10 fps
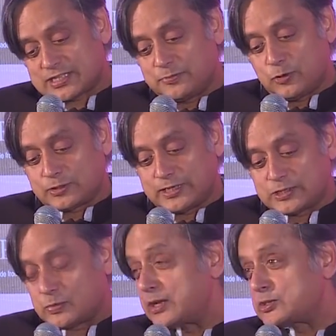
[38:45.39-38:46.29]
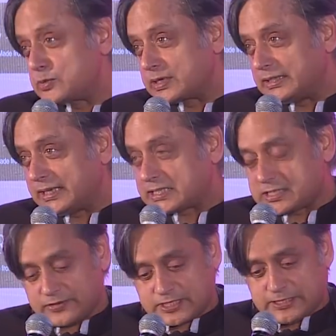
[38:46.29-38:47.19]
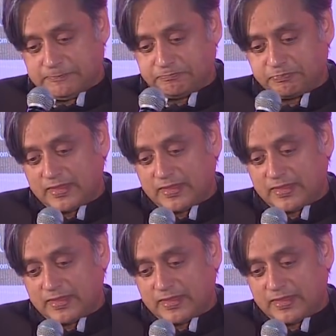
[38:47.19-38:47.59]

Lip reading: subordinate one to a collectivity.